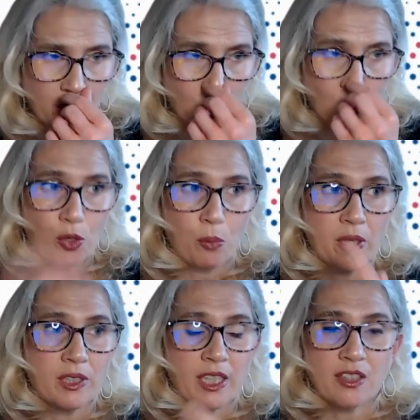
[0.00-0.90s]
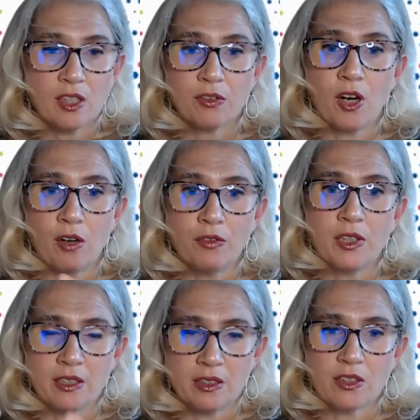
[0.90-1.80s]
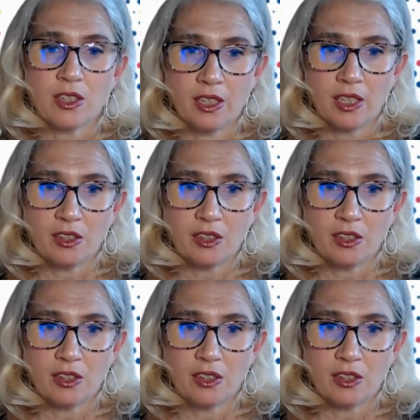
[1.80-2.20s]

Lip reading: And you also build that self-confidence that